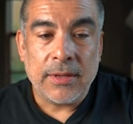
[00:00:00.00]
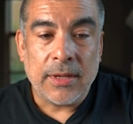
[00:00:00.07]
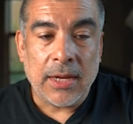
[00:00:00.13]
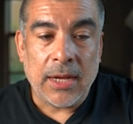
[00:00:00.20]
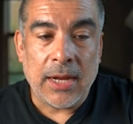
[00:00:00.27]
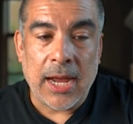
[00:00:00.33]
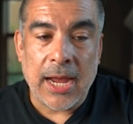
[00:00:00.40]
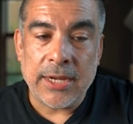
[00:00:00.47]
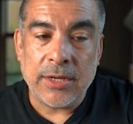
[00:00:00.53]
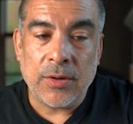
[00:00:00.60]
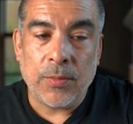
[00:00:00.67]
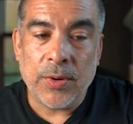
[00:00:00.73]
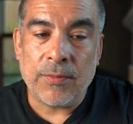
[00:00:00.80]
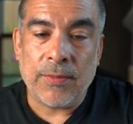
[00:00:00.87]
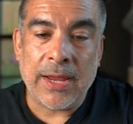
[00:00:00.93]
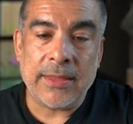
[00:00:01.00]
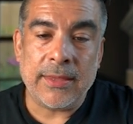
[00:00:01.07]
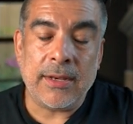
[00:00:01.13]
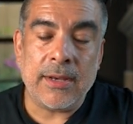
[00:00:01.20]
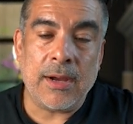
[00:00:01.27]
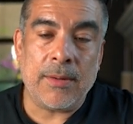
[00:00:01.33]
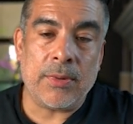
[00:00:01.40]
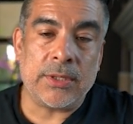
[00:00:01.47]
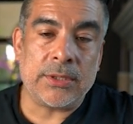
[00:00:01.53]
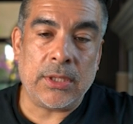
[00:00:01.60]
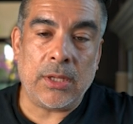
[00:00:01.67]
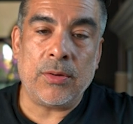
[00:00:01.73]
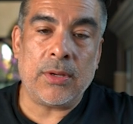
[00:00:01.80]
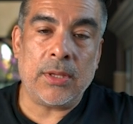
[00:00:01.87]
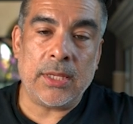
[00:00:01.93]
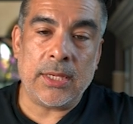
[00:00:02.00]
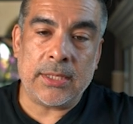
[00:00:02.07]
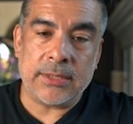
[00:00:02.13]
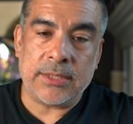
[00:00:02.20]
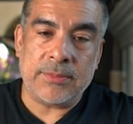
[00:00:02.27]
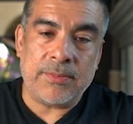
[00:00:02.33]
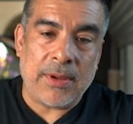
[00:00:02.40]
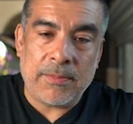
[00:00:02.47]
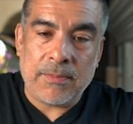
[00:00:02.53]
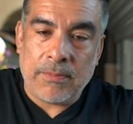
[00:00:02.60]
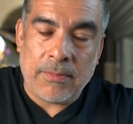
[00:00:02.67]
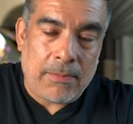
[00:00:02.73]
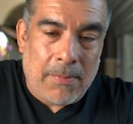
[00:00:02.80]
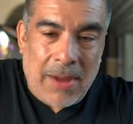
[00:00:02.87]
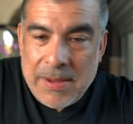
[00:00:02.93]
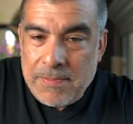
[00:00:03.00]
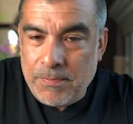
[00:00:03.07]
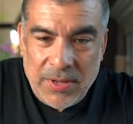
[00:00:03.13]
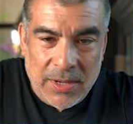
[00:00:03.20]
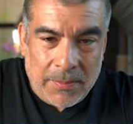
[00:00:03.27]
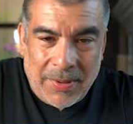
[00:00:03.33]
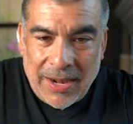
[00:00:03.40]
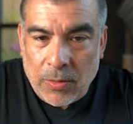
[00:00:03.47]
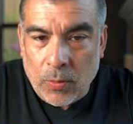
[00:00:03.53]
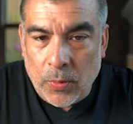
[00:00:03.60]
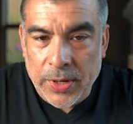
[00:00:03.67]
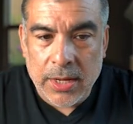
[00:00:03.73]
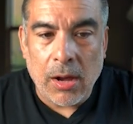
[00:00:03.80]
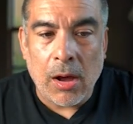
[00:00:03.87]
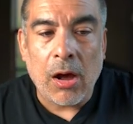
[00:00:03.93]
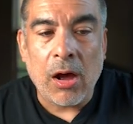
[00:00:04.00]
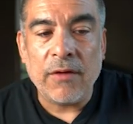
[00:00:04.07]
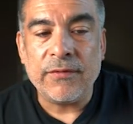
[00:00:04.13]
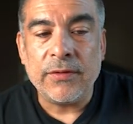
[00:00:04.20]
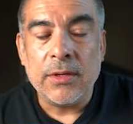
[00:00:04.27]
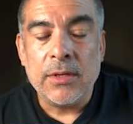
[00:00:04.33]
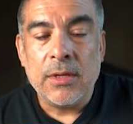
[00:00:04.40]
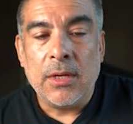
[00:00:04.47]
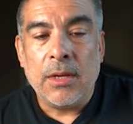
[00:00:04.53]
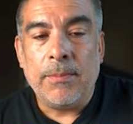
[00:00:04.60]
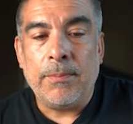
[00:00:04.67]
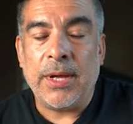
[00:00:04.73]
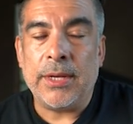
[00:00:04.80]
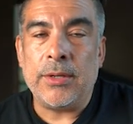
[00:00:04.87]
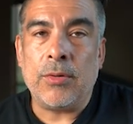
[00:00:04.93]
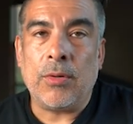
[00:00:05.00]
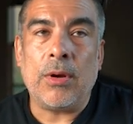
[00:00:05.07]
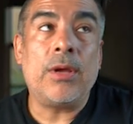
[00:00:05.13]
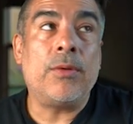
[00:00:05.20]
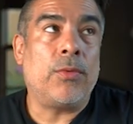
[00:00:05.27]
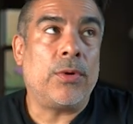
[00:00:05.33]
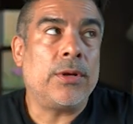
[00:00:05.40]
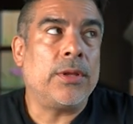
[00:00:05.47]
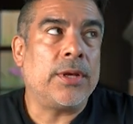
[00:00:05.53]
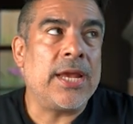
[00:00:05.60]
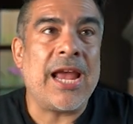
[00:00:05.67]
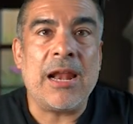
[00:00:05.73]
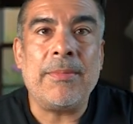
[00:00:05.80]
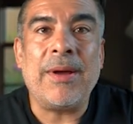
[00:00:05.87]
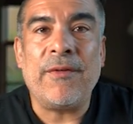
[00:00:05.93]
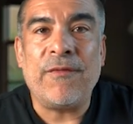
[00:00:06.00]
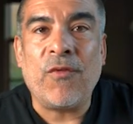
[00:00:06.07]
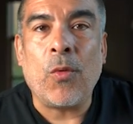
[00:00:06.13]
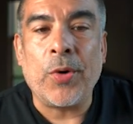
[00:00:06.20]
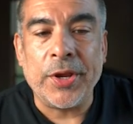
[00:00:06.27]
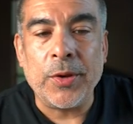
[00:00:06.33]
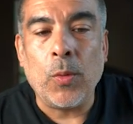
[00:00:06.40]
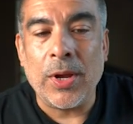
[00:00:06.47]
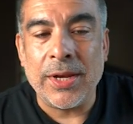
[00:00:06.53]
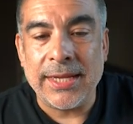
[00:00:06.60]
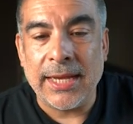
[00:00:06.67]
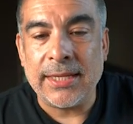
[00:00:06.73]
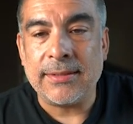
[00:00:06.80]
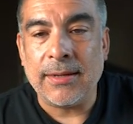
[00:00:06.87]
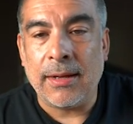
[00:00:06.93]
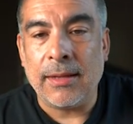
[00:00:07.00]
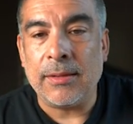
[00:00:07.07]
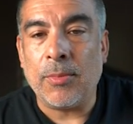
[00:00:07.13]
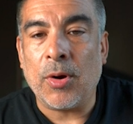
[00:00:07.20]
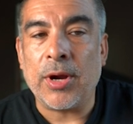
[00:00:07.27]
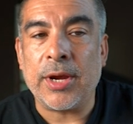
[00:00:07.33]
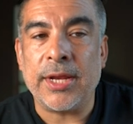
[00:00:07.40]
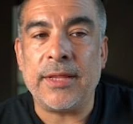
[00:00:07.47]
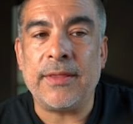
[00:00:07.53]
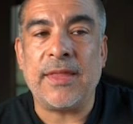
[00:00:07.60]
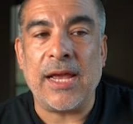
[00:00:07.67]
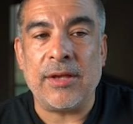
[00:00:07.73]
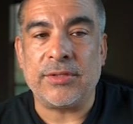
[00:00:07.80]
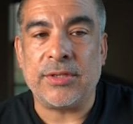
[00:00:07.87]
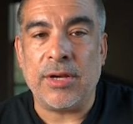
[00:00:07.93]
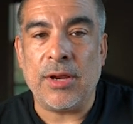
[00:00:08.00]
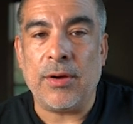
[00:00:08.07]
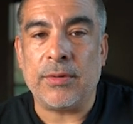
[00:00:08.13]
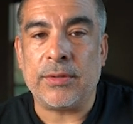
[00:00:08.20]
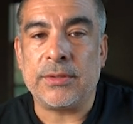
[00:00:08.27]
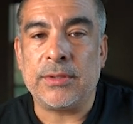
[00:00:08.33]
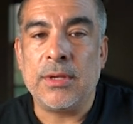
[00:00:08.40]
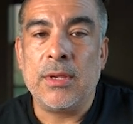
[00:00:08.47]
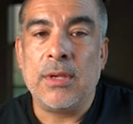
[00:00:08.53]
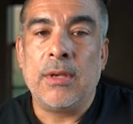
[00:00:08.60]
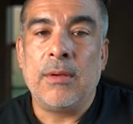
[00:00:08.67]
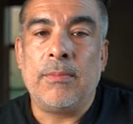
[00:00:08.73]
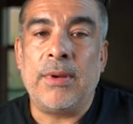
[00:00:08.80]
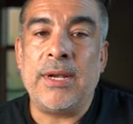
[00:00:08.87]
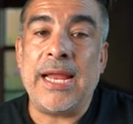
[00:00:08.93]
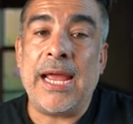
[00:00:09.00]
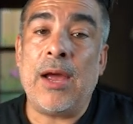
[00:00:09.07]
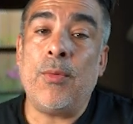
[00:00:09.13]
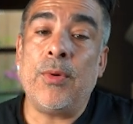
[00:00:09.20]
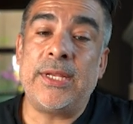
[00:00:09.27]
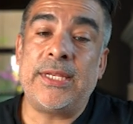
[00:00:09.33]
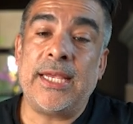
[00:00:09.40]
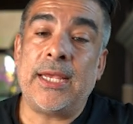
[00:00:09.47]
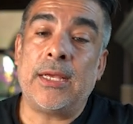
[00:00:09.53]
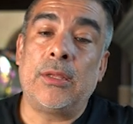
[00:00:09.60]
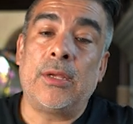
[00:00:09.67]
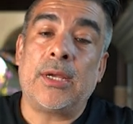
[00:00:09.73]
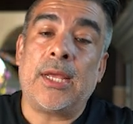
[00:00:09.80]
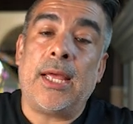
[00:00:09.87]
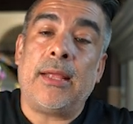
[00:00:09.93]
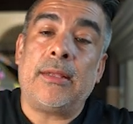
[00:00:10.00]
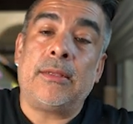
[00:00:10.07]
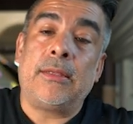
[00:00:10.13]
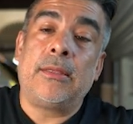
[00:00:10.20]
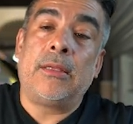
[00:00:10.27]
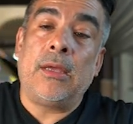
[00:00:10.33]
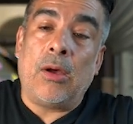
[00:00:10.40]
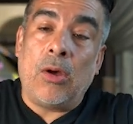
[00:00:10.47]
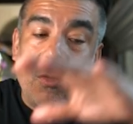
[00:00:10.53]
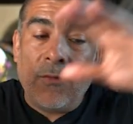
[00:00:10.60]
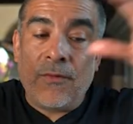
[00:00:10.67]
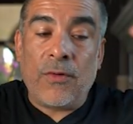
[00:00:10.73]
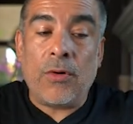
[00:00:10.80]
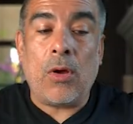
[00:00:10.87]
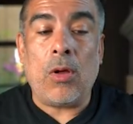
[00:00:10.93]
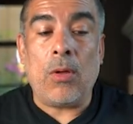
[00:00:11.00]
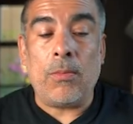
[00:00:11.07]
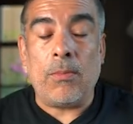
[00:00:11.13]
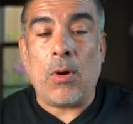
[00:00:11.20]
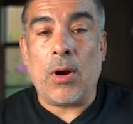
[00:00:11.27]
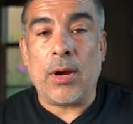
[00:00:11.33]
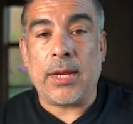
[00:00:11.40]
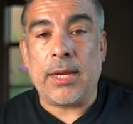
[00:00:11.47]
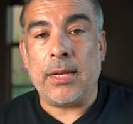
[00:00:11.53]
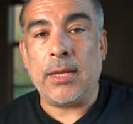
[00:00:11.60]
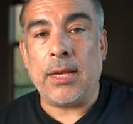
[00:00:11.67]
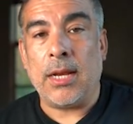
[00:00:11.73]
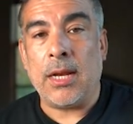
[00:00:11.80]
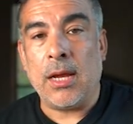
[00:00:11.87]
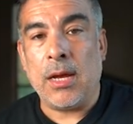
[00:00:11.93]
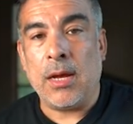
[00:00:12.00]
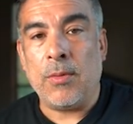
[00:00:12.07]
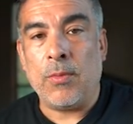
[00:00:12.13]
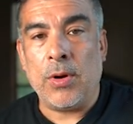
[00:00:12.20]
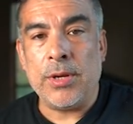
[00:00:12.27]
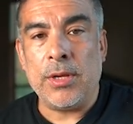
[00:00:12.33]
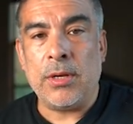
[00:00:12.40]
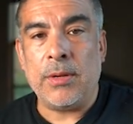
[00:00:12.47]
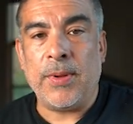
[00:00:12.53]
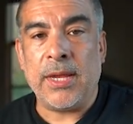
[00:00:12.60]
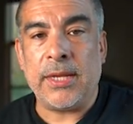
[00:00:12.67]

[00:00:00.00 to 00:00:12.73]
I know we ran the numbers locally because this might be about a week off, but we're looking at about 41 days on the market in Thousand Oaks. But now we take a look at the overall market, and I want you to pay